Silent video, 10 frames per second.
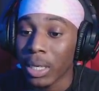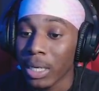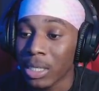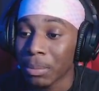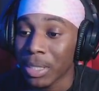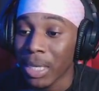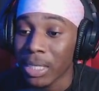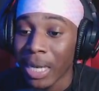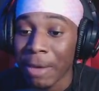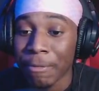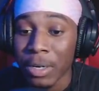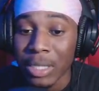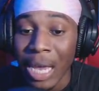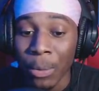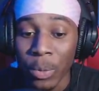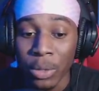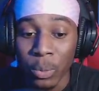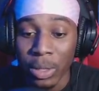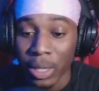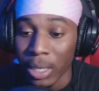customization, at first I went
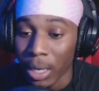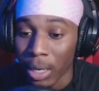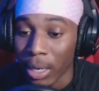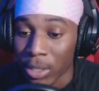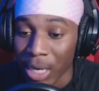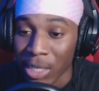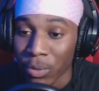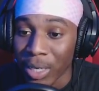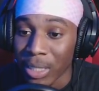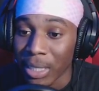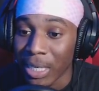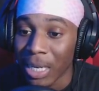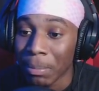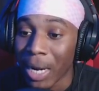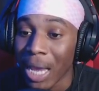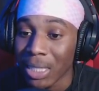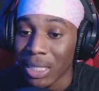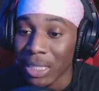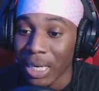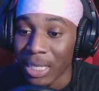with the Jay's Racing kit, but I
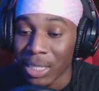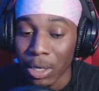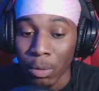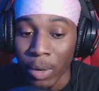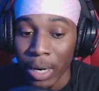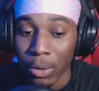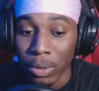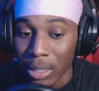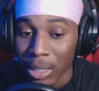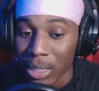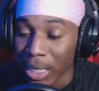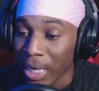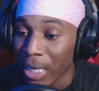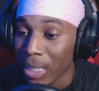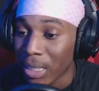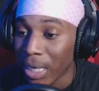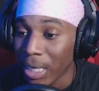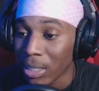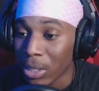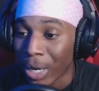actually changed it around to this Ings
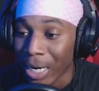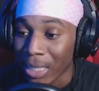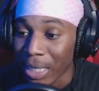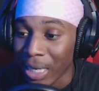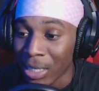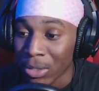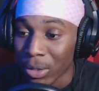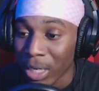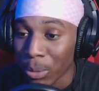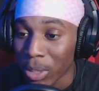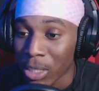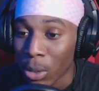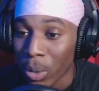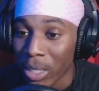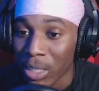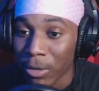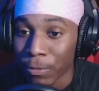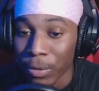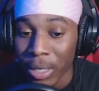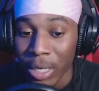kit. So I got the Ings on there with the tow hitch in the
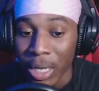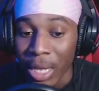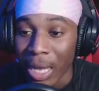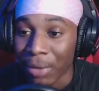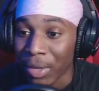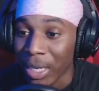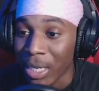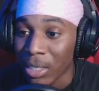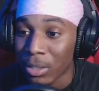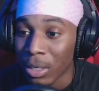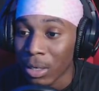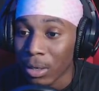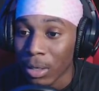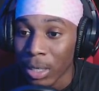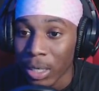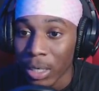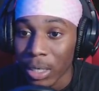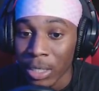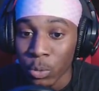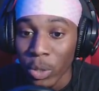front. I have the Ings
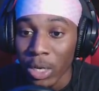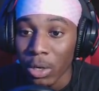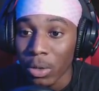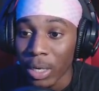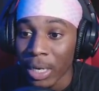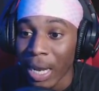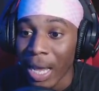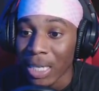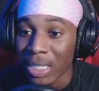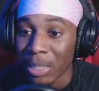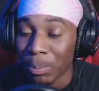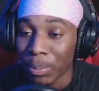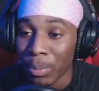hood as well, and I actually